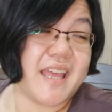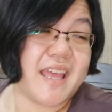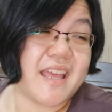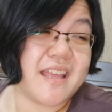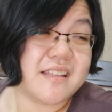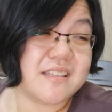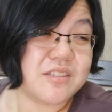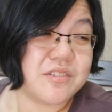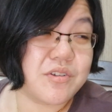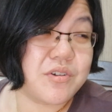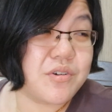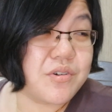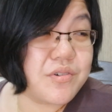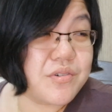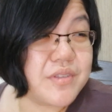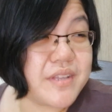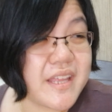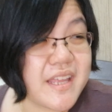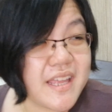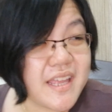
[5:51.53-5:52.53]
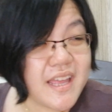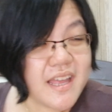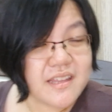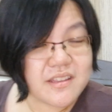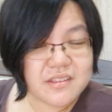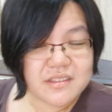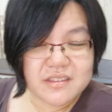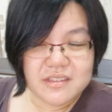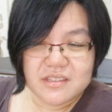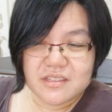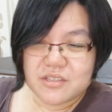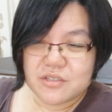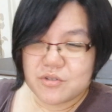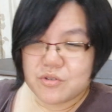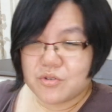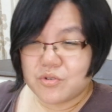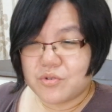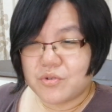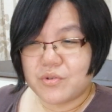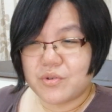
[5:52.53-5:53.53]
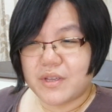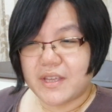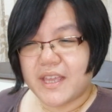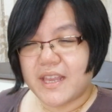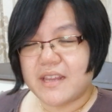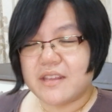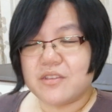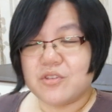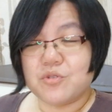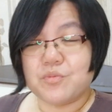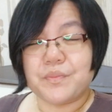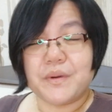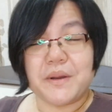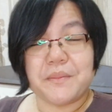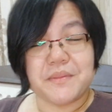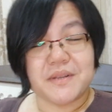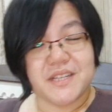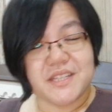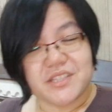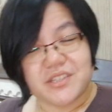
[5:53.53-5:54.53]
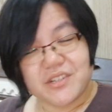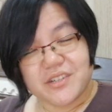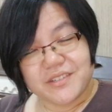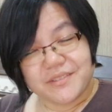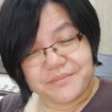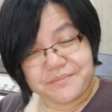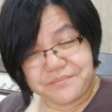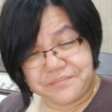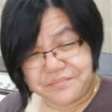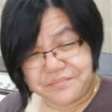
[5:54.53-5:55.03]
And so they had to get a new prime minister,